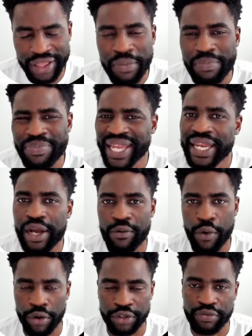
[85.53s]
the media
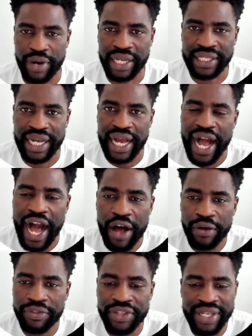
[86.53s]
works, right?
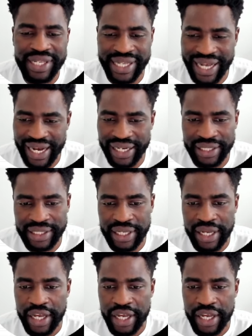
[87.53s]
How these guys,